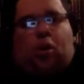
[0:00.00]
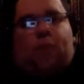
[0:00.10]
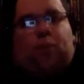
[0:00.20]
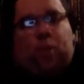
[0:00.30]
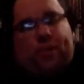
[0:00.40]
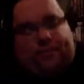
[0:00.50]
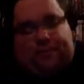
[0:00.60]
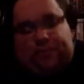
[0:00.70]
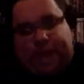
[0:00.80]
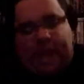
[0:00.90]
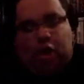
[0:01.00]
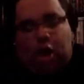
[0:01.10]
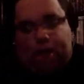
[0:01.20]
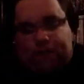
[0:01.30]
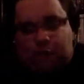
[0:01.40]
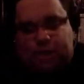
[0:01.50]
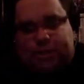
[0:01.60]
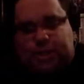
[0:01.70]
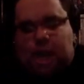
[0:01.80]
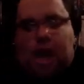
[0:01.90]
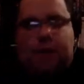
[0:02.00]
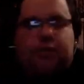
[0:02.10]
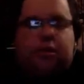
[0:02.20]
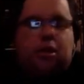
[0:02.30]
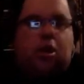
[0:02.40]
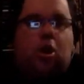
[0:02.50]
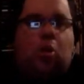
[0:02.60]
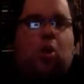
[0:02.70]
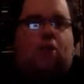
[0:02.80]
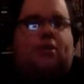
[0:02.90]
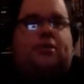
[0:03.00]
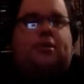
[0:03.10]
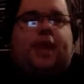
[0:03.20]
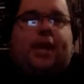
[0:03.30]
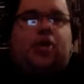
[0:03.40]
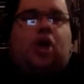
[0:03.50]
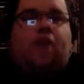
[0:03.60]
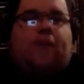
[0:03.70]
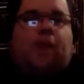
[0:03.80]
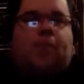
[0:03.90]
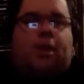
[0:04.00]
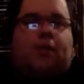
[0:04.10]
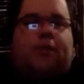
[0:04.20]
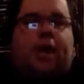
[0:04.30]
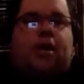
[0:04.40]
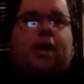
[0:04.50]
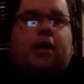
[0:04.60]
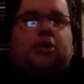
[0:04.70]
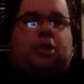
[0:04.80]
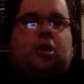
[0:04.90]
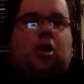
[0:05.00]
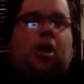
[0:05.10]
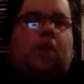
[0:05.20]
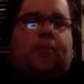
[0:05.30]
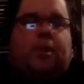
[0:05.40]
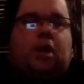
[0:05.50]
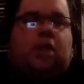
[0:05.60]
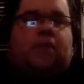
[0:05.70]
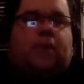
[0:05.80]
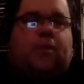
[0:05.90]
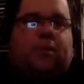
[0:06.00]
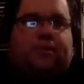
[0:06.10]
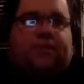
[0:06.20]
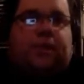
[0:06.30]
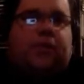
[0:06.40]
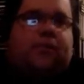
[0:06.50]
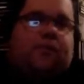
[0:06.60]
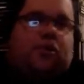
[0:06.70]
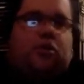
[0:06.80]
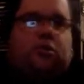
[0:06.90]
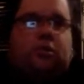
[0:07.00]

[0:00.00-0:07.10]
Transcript: of when download first started was in November. They announced the lineup in November, the very oh, first.